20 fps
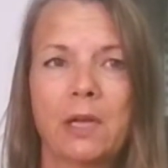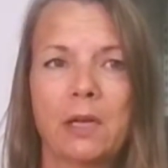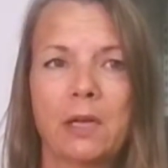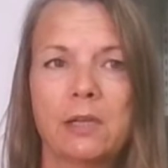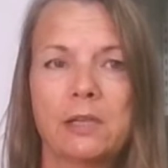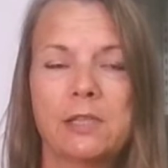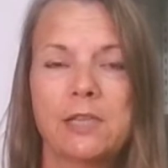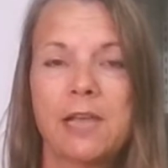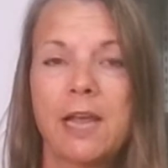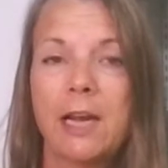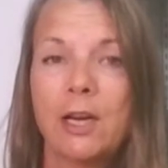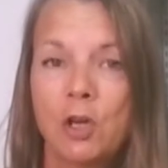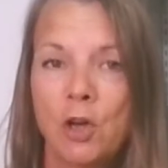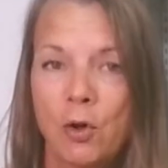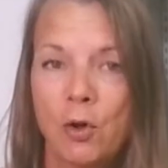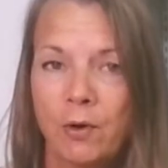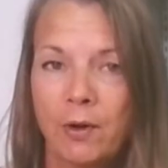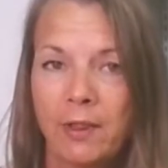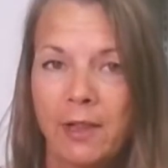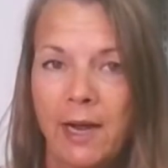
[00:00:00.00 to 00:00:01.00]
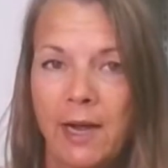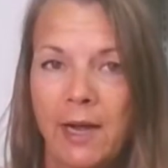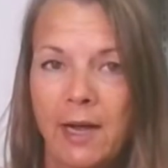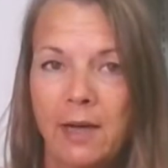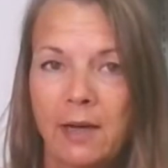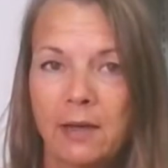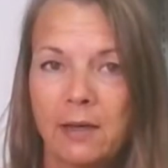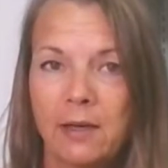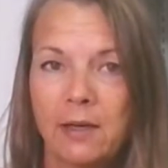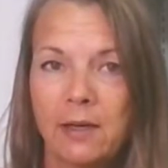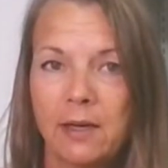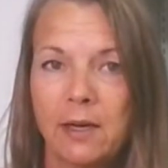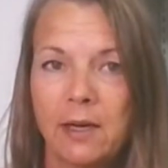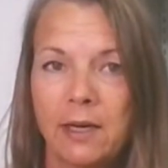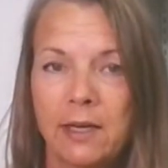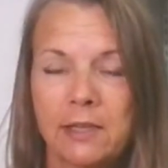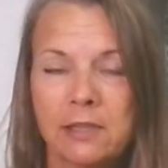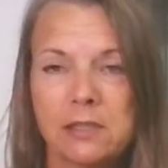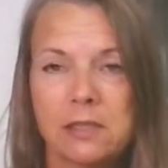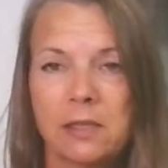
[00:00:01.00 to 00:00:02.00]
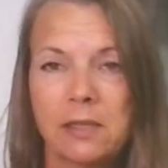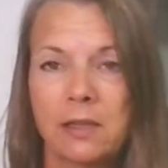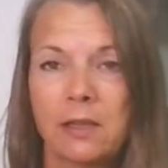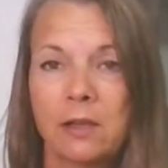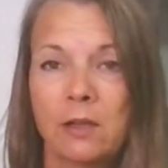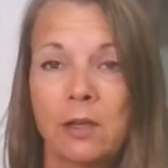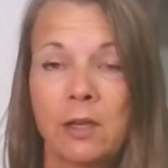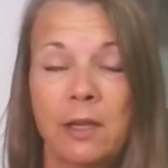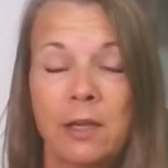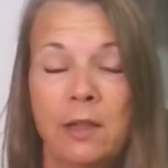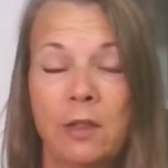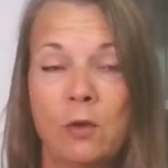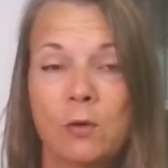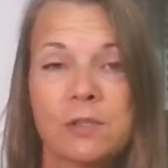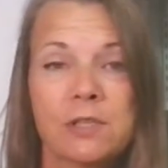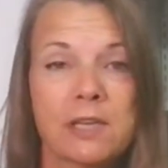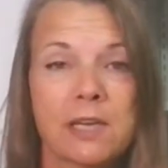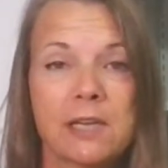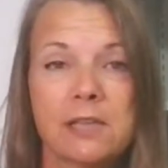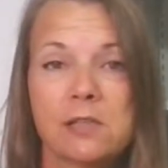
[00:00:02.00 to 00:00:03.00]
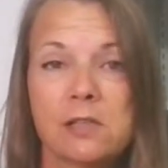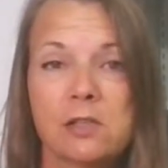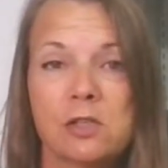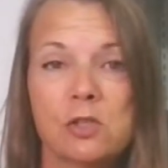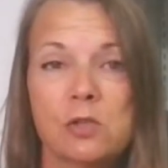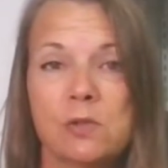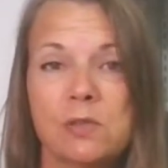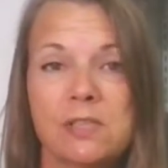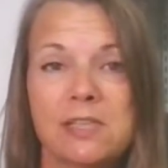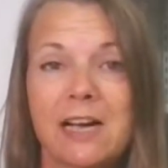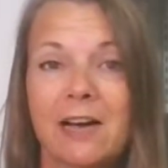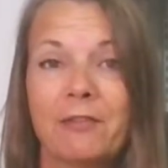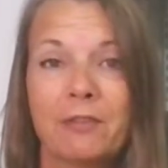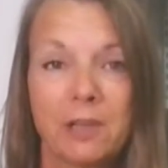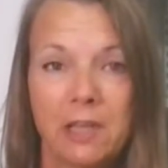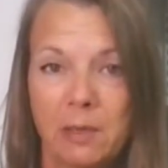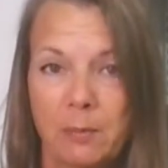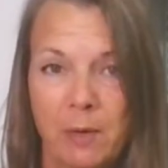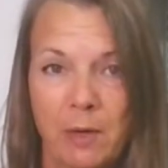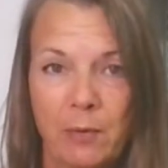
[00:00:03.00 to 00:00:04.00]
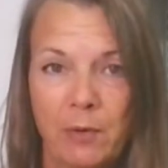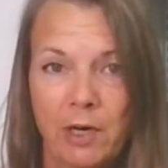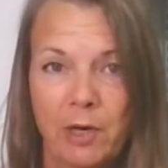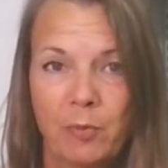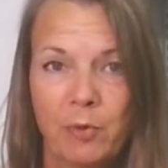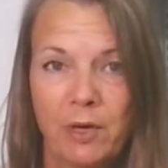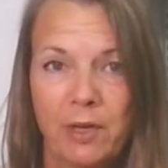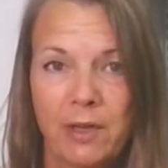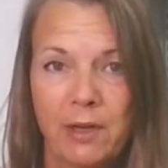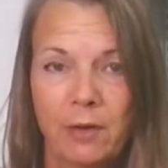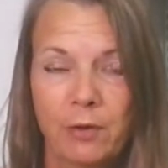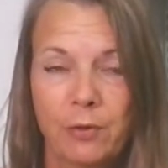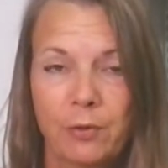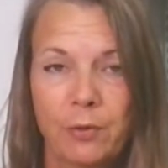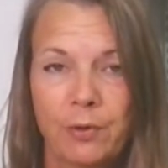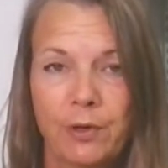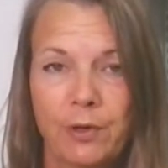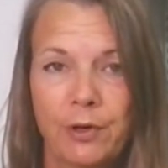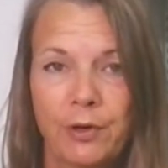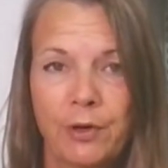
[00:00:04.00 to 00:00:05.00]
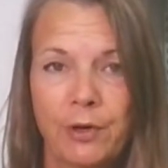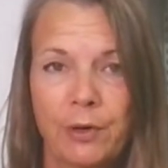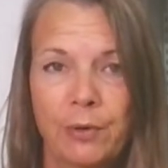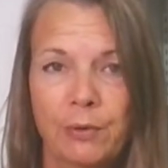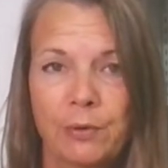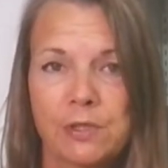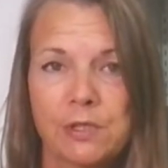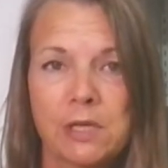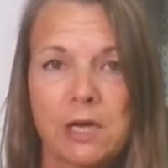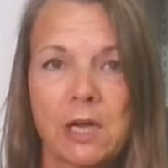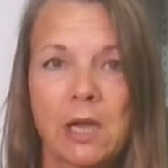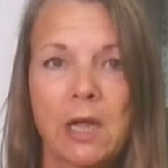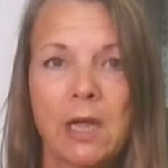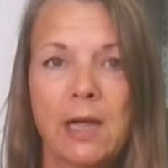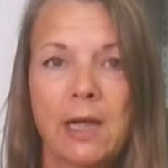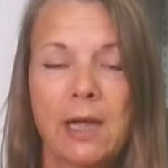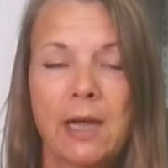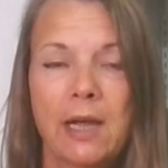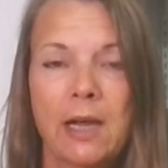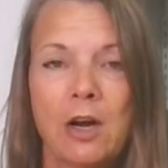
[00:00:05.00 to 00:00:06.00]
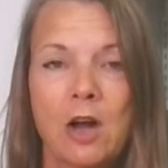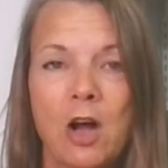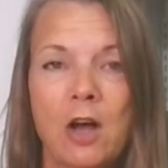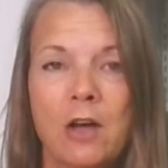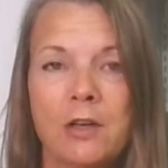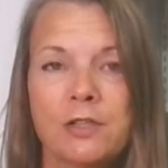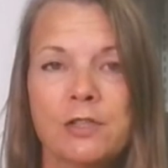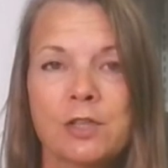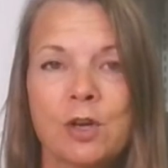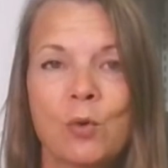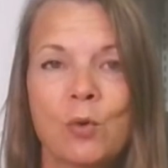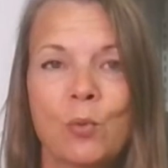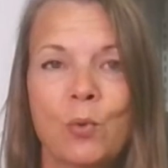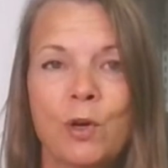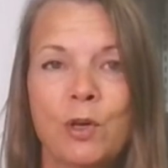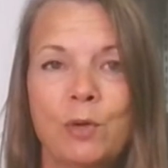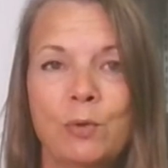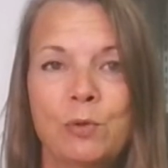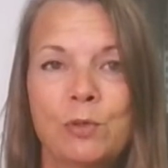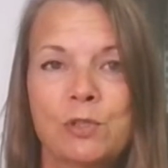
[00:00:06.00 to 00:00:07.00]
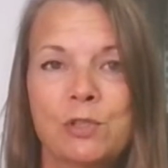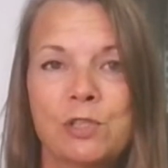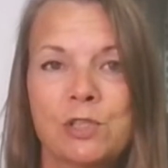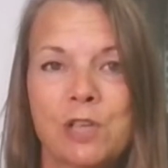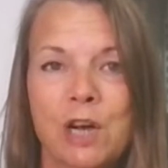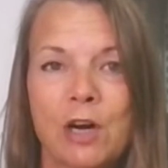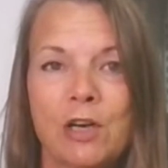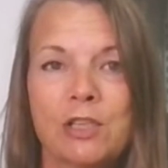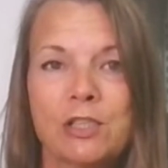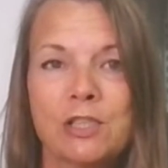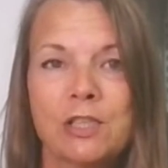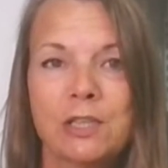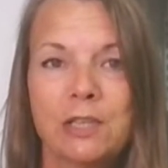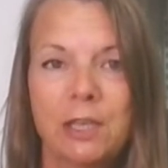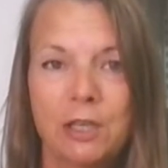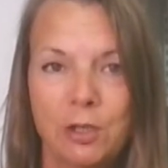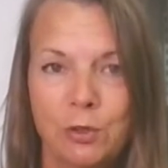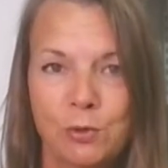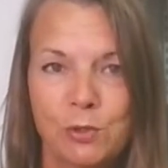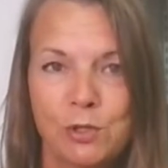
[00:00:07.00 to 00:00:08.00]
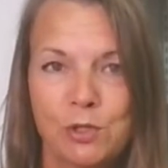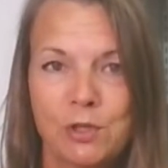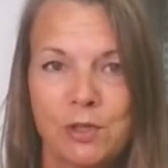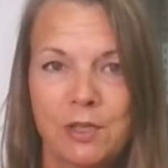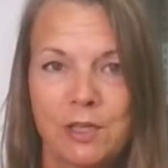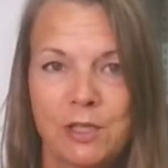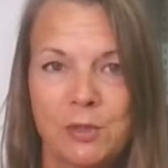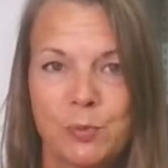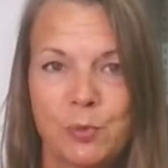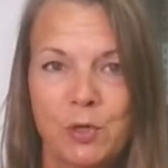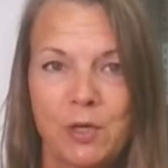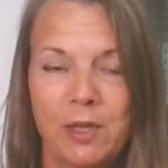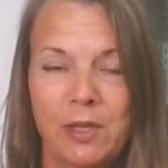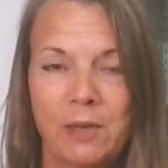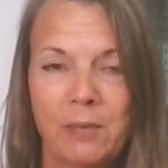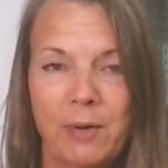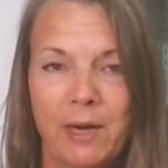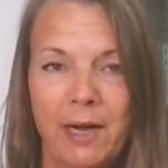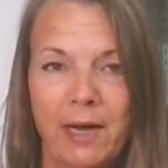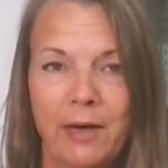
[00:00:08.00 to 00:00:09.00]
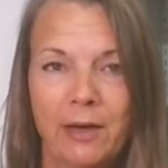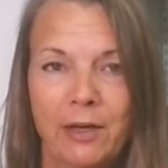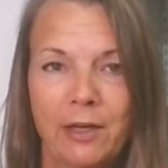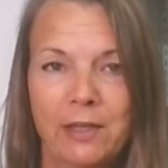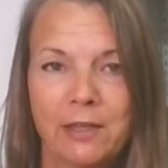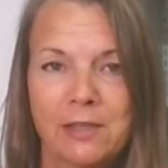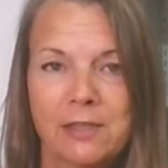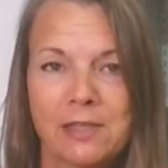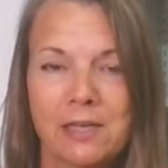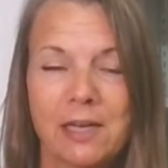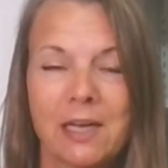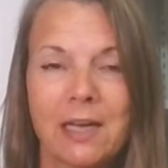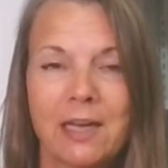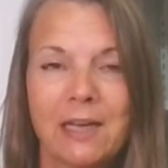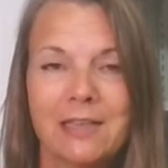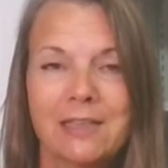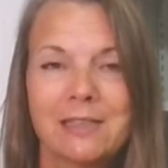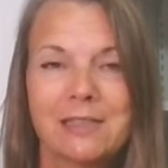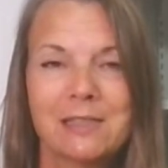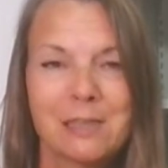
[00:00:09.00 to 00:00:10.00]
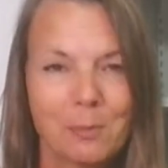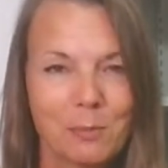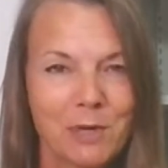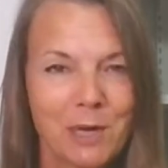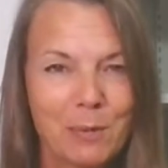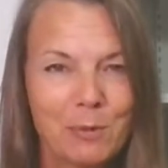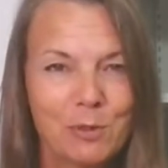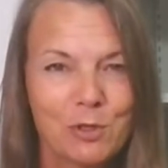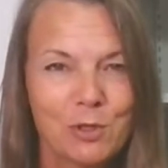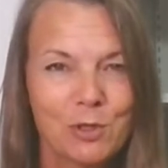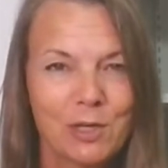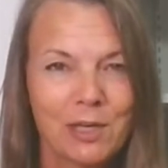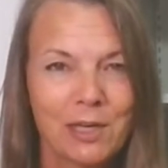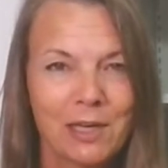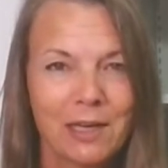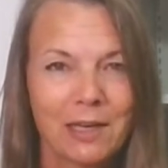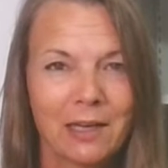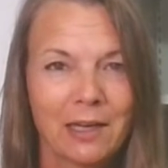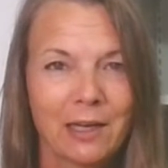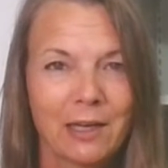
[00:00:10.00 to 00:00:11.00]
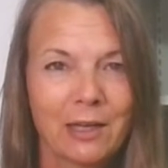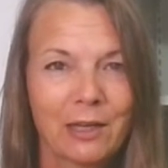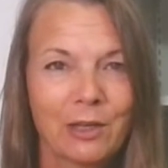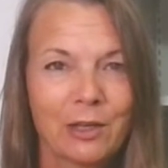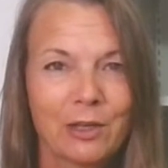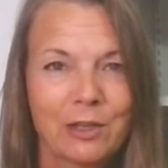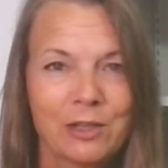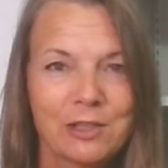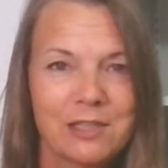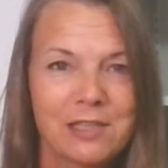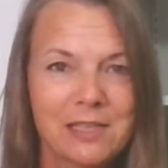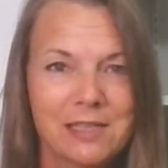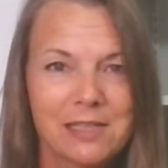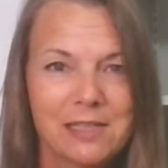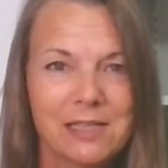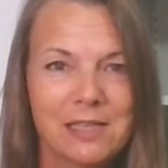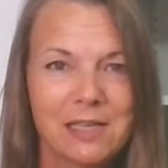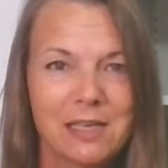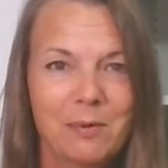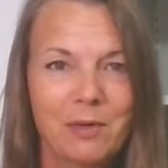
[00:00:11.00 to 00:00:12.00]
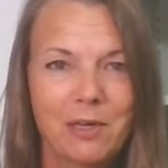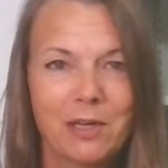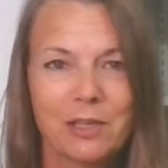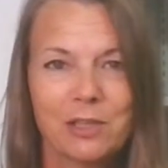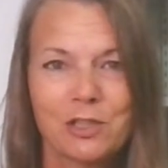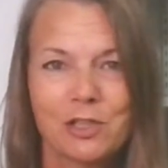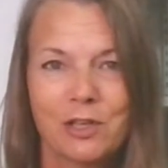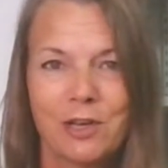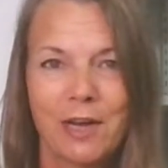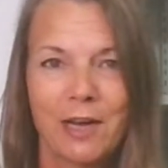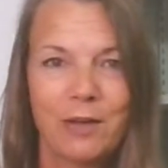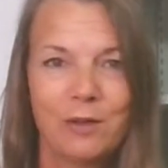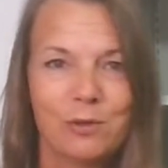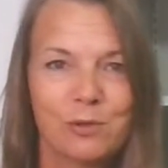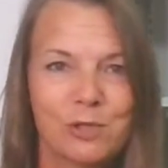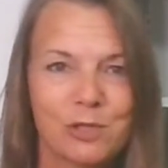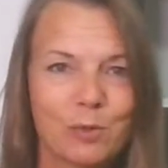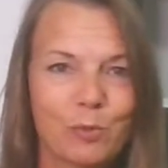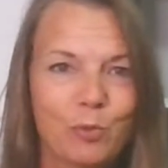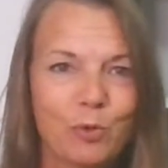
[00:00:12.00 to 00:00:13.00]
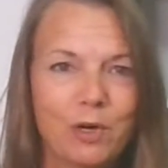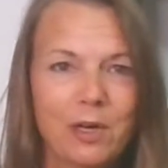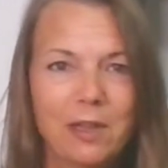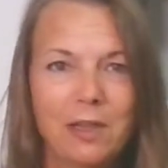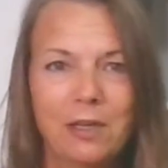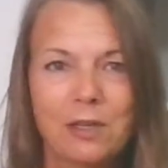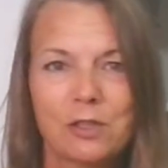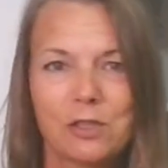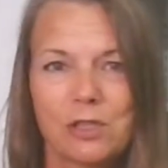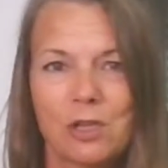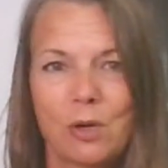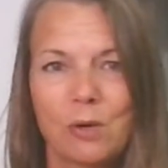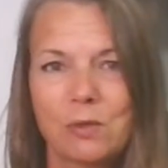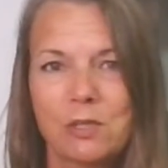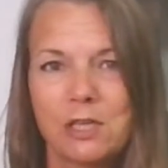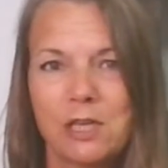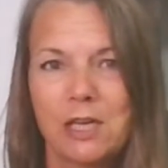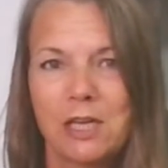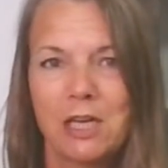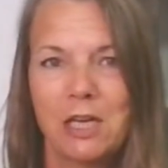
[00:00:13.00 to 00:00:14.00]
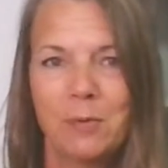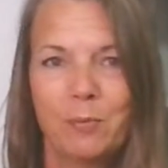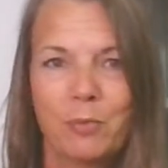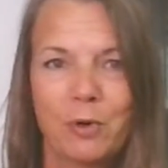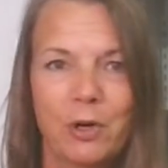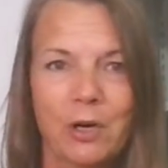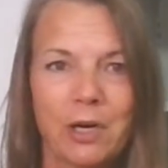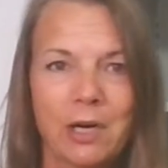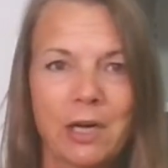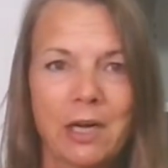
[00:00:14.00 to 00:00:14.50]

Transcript: take note of that. In those cases, you definitely may want to breathe out through your nose. And also, when you start to get used to these breathing patterns, sometimes you can get like a little dizzy because you're not used to breathing so deep, or